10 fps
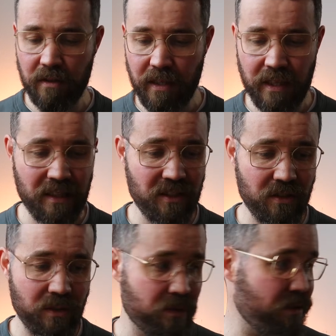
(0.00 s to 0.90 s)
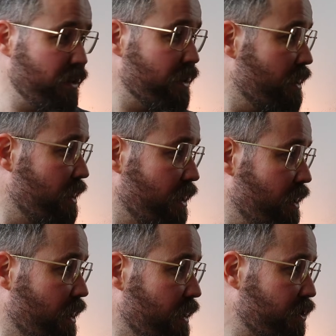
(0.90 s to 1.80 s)
day, just looks like
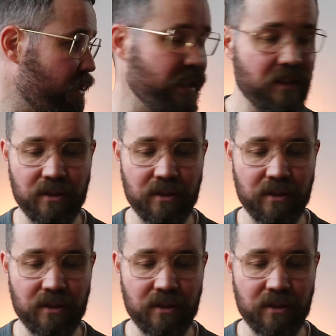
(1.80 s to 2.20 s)
a tornado's